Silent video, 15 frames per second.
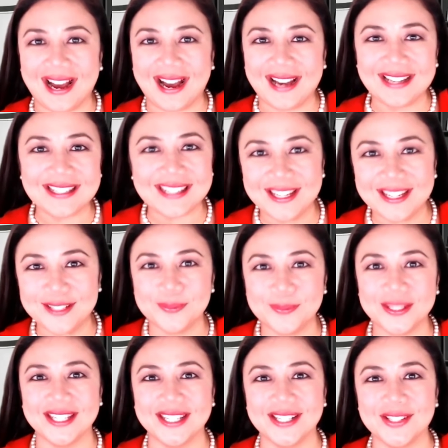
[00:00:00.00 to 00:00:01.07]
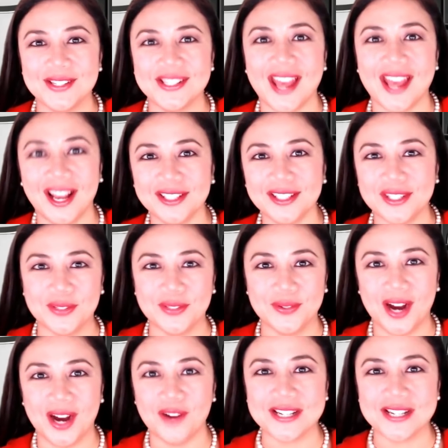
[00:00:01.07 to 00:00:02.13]
I can't begin to tell you
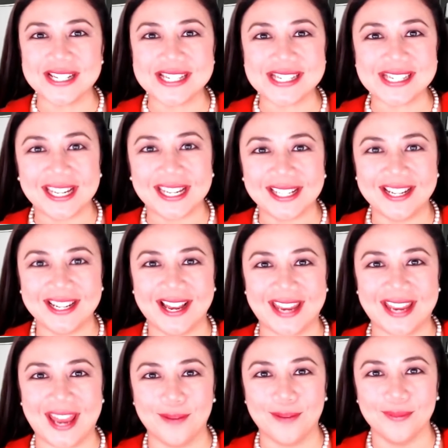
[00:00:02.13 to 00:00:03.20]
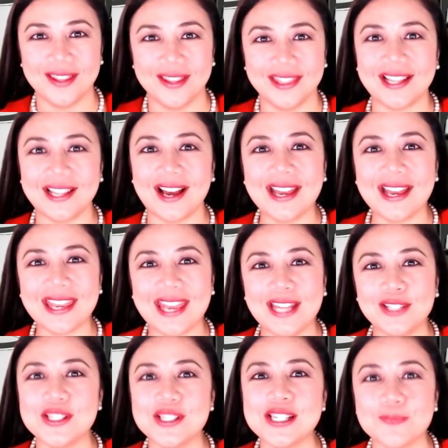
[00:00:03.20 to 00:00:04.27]
how excited I am that I
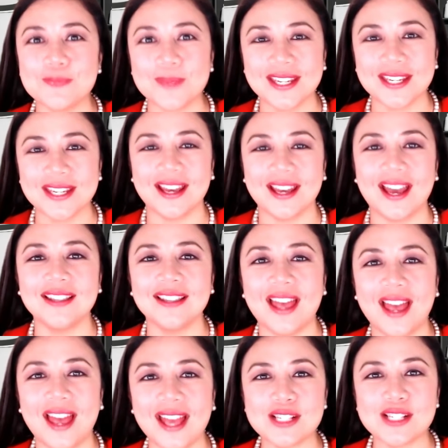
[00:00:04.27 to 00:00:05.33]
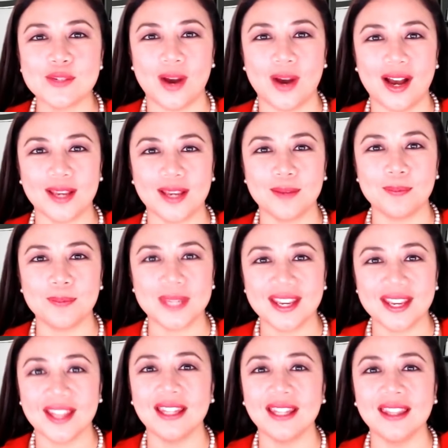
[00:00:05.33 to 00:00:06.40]
get to speak at
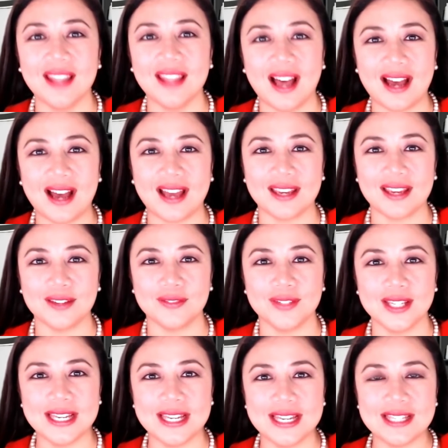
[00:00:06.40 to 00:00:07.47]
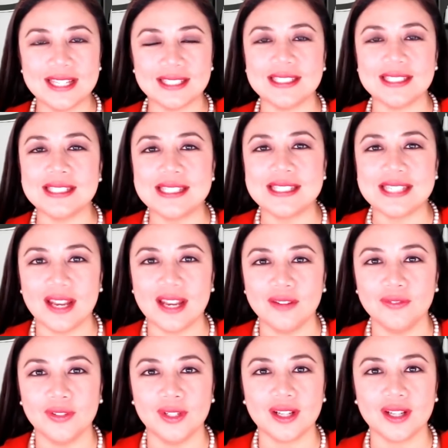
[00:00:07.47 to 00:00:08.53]
XYPN Live in
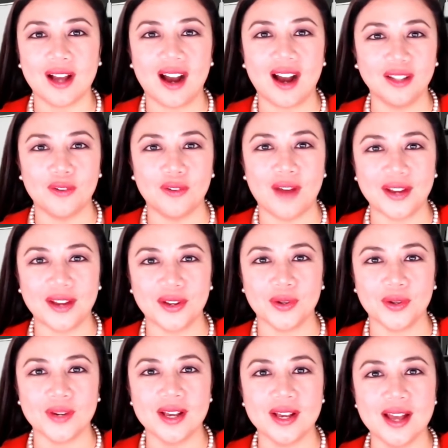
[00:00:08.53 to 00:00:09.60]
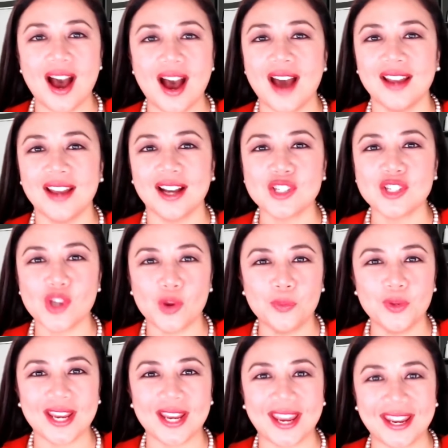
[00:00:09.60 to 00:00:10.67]
Denver, Colorado on
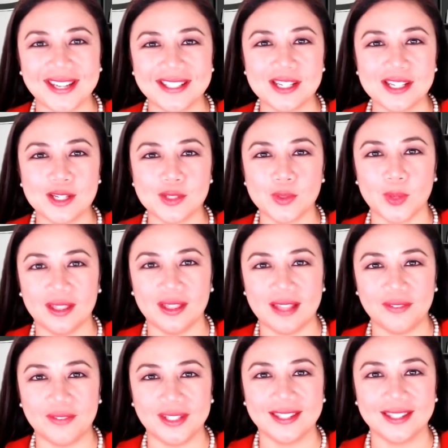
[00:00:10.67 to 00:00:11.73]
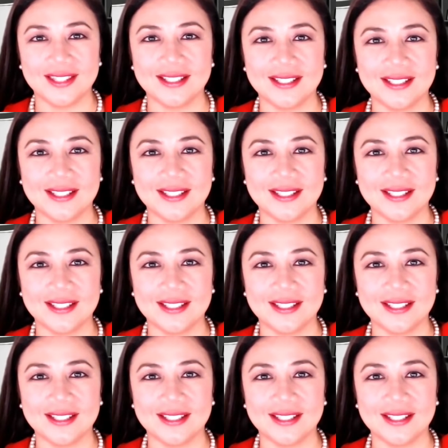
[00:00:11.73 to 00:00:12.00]
October 8th to 11th,